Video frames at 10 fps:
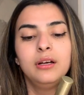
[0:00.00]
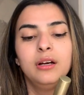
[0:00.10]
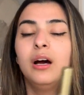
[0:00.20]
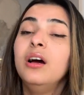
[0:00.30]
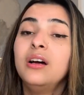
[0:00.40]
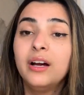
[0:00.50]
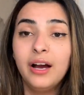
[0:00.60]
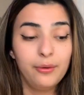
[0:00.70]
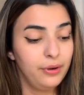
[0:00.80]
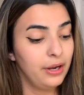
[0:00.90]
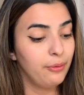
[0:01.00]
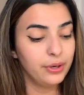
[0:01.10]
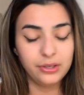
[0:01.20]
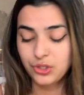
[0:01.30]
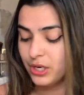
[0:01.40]
I want
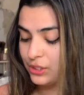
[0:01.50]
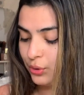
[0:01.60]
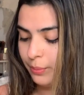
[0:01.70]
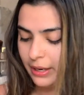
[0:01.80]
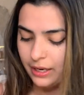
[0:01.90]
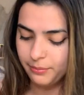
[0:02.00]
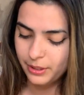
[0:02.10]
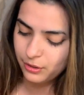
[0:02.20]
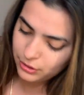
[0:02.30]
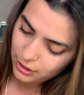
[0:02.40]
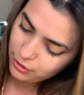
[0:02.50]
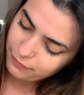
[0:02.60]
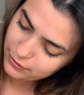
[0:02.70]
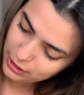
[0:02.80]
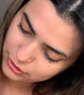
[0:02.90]
to try so bad, because I don't know if
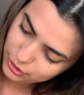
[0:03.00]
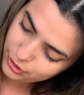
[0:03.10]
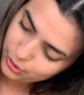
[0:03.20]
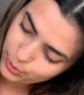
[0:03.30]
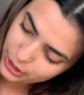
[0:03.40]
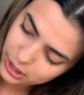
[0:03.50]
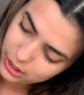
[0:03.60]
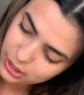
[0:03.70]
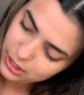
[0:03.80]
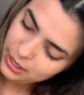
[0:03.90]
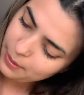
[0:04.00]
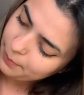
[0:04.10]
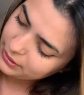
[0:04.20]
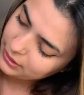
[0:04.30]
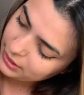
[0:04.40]
it's actually gonna work.
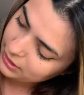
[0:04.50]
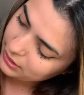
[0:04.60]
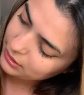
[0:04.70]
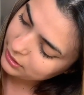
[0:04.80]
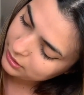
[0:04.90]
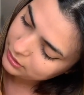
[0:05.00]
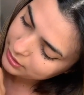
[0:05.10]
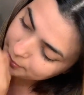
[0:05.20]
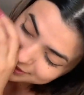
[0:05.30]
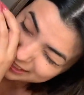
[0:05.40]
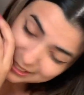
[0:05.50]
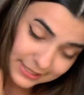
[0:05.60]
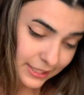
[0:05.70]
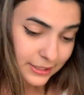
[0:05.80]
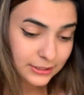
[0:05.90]
But then the mascara is
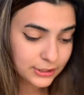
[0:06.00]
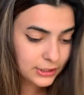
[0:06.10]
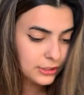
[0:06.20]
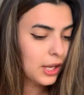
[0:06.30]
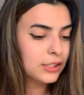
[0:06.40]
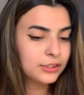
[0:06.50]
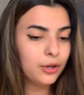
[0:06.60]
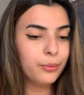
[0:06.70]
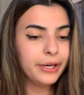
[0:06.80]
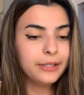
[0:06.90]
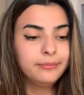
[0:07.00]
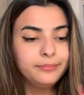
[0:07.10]
there, stuck somewhere.